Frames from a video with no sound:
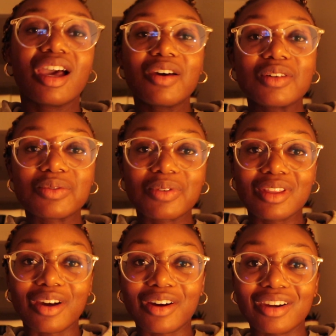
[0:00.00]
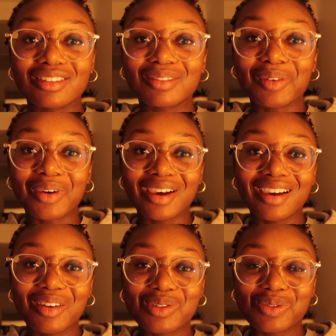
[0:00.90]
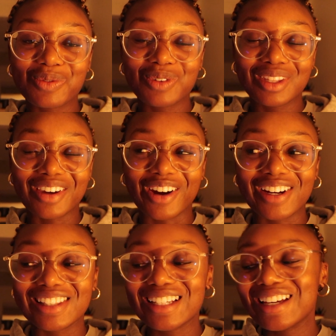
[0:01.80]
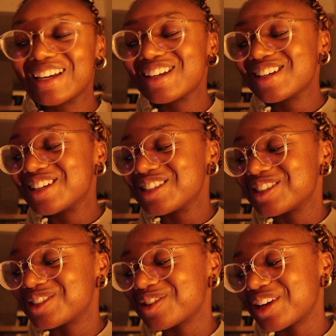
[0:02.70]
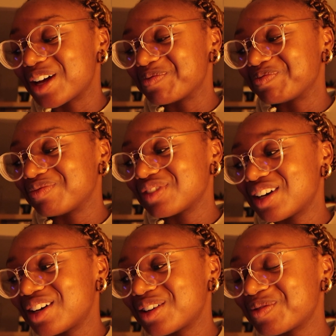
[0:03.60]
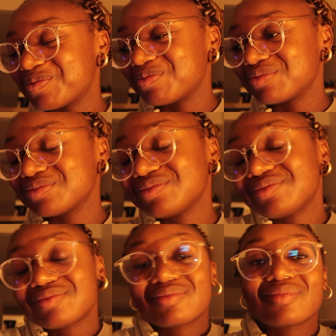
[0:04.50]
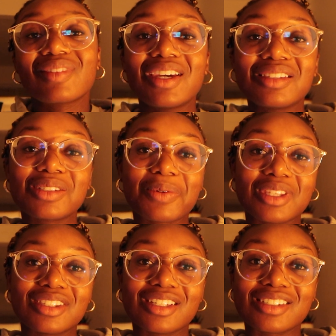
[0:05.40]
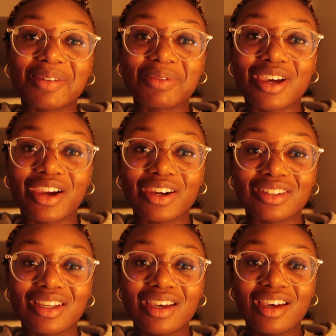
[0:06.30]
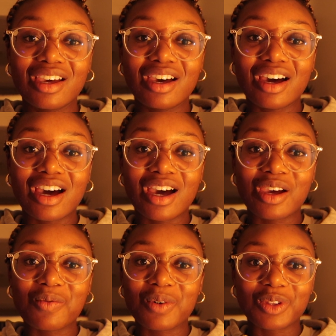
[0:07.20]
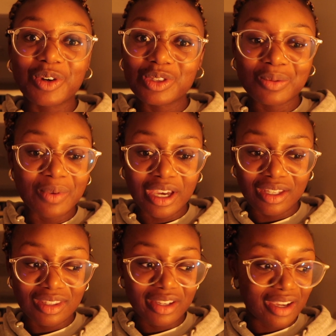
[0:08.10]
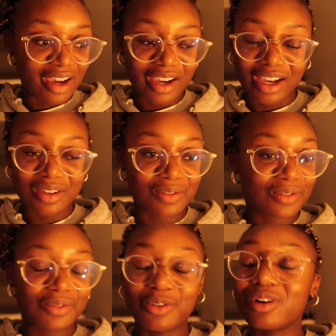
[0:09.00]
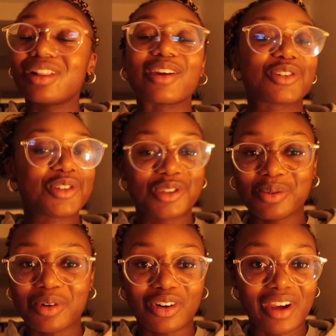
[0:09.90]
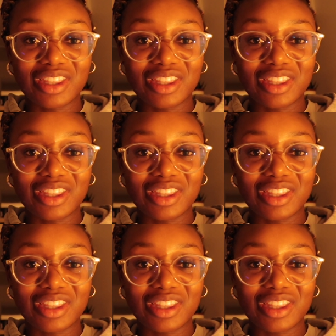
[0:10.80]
It was really hard, okay? It was really hard. So, yeah. Um, it is what it is. I'm tired. I want to go to bed. I have four lectures tomorrow.